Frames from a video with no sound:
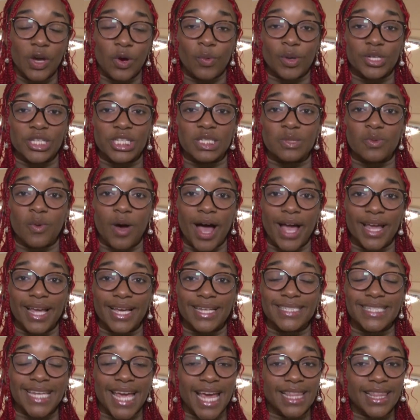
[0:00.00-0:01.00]
which is why
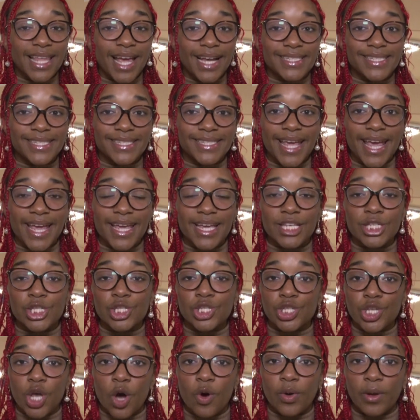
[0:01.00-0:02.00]
a day like today is
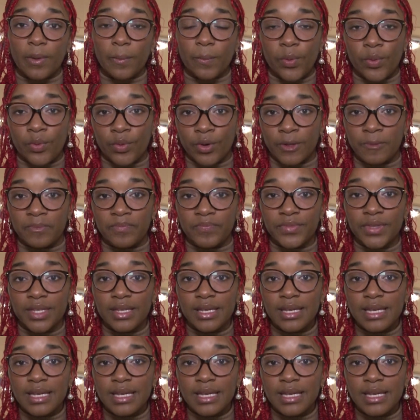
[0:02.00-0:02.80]
so important.